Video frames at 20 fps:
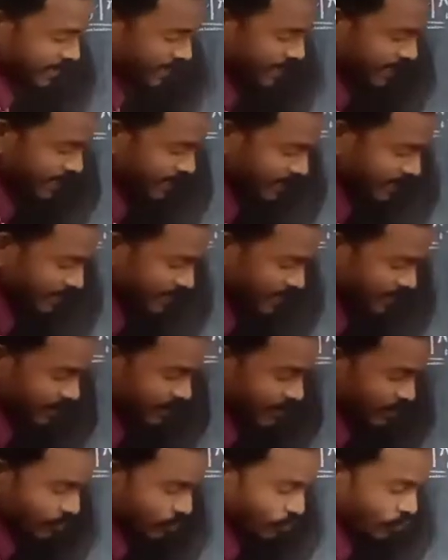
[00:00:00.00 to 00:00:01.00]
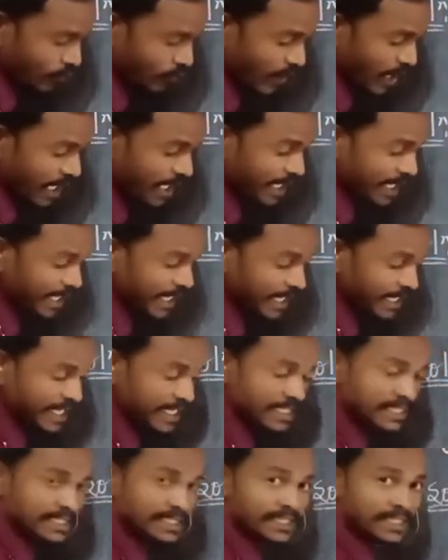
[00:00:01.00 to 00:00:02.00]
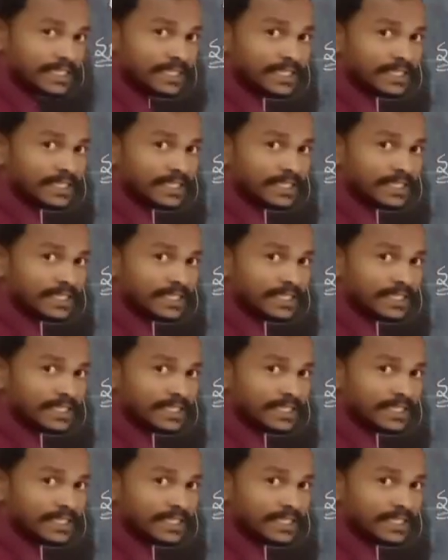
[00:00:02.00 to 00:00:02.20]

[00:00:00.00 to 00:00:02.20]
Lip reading: Here 1 it is